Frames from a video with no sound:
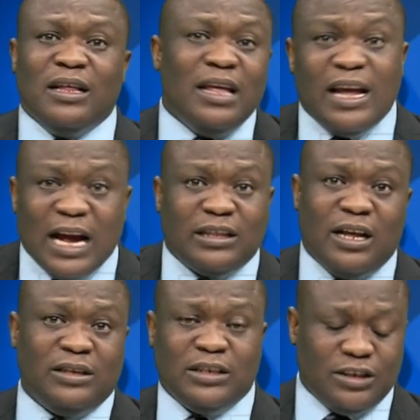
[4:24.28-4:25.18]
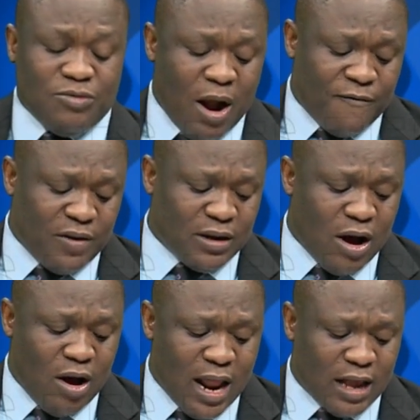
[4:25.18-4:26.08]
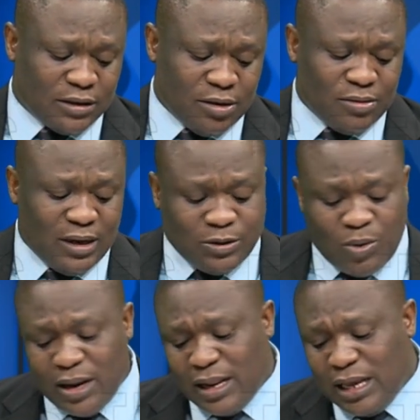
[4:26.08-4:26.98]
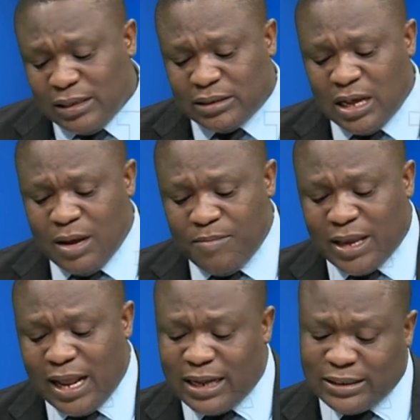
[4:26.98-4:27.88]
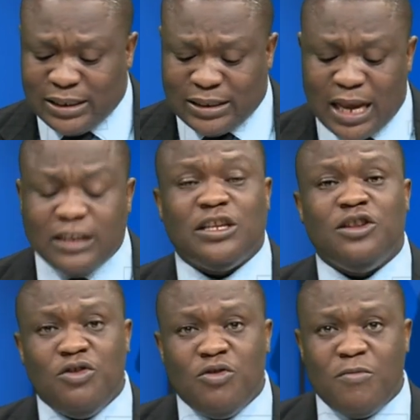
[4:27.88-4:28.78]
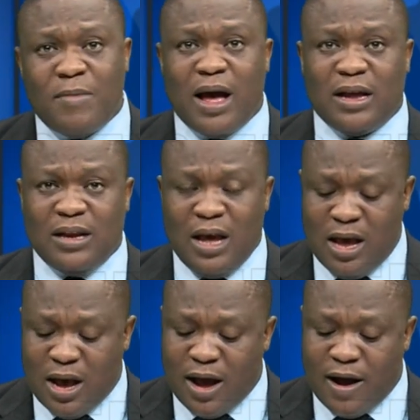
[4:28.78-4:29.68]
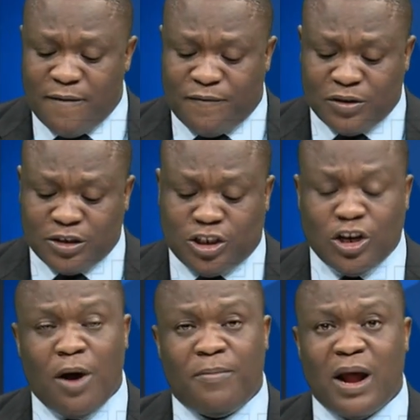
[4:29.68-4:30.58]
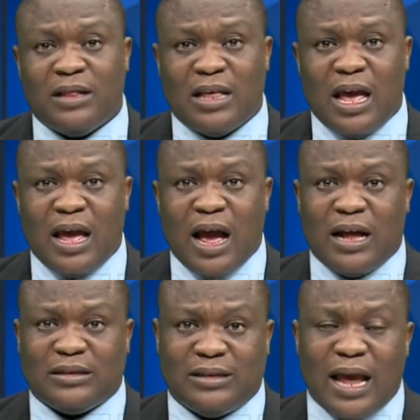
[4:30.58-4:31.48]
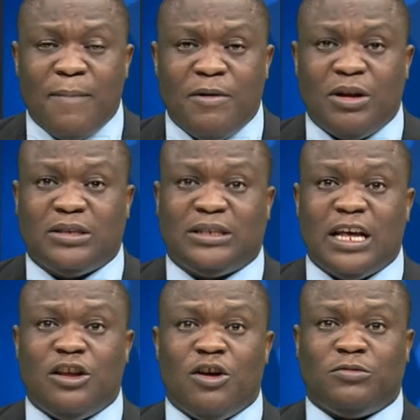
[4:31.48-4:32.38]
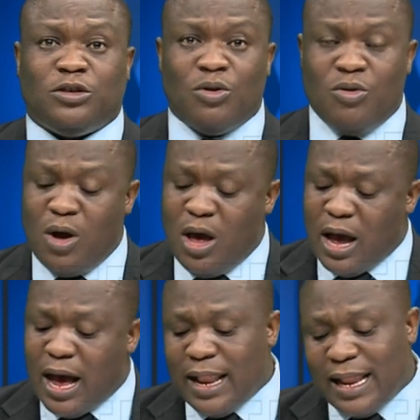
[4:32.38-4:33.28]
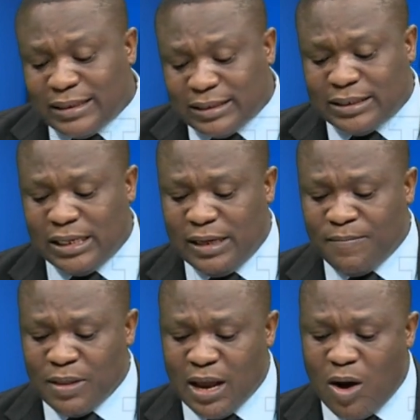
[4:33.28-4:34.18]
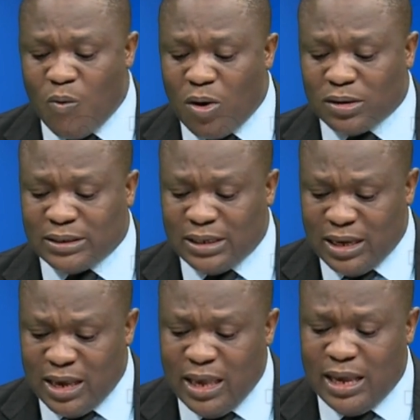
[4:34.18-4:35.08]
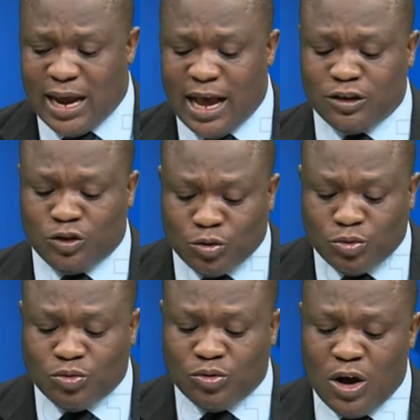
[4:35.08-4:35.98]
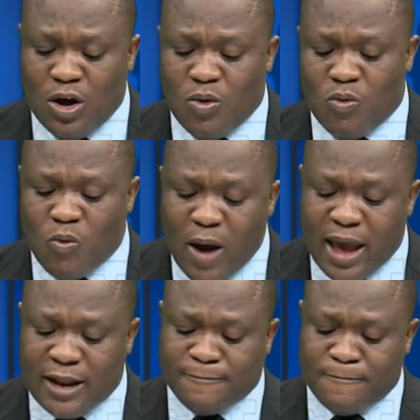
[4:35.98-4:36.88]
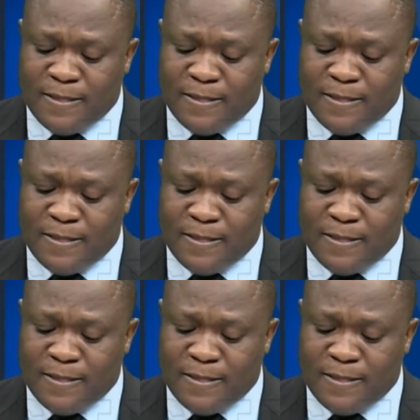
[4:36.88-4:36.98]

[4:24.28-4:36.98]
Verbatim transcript: he can turn things around for the Gunners. So that's what it is. Mikel Arteta is the new man for the job right there at the Emirates Stadium. So let's see what he can do when